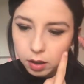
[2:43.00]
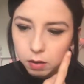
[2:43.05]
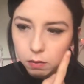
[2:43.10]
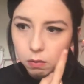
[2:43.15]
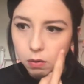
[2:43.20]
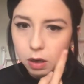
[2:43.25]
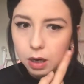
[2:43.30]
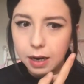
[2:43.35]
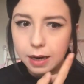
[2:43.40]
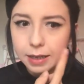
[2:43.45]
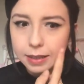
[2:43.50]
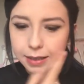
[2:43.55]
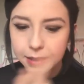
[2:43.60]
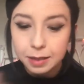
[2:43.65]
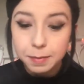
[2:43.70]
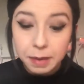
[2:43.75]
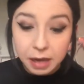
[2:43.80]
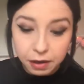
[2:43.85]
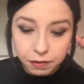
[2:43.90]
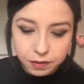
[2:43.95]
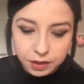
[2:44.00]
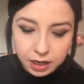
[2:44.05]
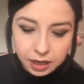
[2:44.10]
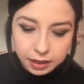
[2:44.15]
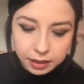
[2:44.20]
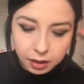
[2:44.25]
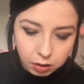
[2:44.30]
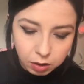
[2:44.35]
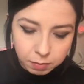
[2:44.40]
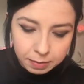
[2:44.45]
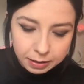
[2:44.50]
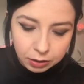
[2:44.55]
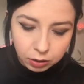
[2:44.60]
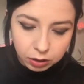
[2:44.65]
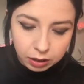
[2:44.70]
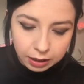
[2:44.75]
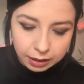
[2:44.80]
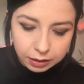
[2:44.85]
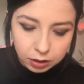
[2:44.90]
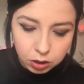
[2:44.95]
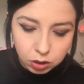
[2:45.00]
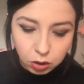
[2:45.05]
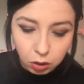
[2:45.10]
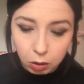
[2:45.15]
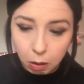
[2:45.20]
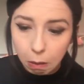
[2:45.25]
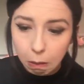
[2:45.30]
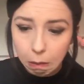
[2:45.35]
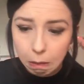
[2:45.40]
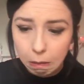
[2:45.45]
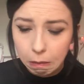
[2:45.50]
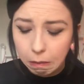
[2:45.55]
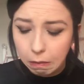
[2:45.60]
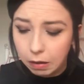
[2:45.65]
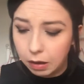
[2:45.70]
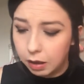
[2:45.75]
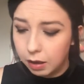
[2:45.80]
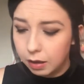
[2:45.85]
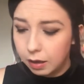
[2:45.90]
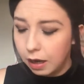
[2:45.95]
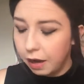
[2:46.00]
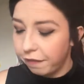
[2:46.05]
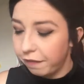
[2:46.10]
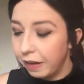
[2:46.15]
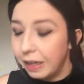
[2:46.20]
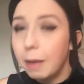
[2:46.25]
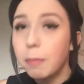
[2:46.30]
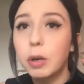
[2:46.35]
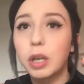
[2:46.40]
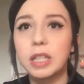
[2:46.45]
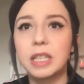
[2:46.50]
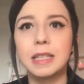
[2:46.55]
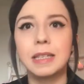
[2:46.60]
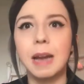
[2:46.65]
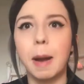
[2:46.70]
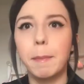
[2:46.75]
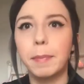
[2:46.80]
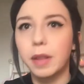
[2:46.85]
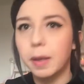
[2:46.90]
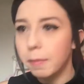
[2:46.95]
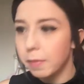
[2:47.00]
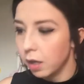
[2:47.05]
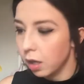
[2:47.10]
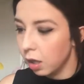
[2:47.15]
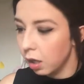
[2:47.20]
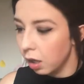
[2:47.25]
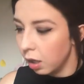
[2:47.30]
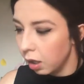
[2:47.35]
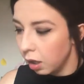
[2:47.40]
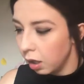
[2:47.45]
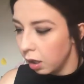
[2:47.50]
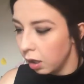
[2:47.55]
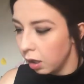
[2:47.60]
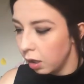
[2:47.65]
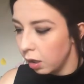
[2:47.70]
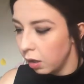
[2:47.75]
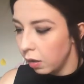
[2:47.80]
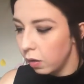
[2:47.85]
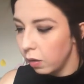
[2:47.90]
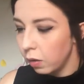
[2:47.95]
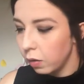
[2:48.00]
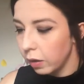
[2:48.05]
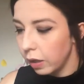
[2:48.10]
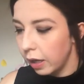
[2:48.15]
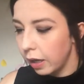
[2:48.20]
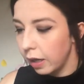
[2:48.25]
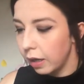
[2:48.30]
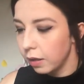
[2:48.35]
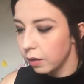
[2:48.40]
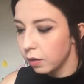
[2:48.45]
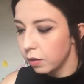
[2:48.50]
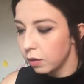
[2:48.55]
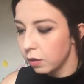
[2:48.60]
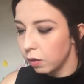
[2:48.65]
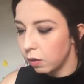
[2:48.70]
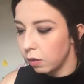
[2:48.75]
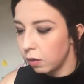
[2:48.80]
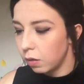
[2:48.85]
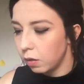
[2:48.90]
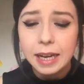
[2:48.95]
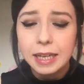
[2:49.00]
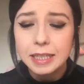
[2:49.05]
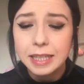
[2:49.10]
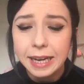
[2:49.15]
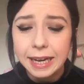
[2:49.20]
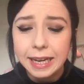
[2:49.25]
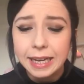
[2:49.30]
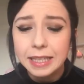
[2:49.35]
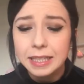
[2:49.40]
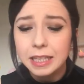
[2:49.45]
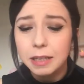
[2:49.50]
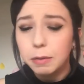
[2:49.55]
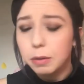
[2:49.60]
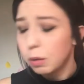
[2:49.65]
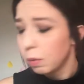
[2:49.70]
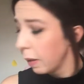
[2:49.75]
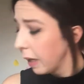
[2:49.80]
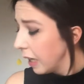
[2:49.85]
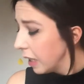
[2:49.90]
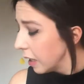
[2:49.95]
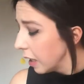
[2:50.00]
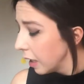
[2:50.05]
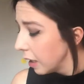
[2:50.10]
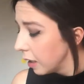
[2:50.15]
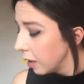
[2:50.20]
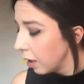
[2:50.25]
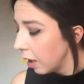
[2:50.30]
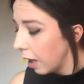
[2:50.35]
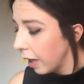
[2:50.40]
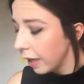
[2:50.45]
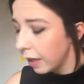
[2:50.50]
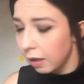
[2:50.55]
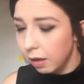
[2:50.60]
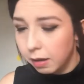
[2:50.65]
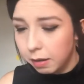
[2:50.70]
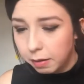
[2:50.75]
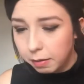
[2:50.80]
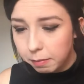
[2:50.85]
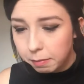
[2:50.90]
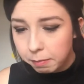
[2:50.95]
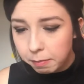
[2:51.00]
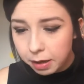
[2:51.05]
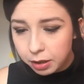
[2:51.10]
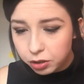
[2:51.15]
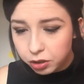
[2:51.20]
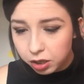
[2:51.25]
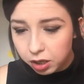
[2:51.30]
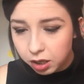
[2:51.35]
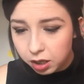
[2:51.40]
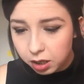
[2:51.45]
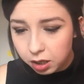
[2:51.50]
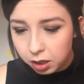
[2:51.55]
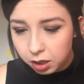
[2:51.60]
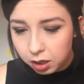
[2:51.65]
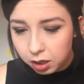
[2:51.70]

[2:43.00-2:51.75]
what eye is this? My left eye. Oh my God, they're like stuck. Oh, I feel like I'm gonna snap them. Okay, so, is it easier with tweezers to like measure?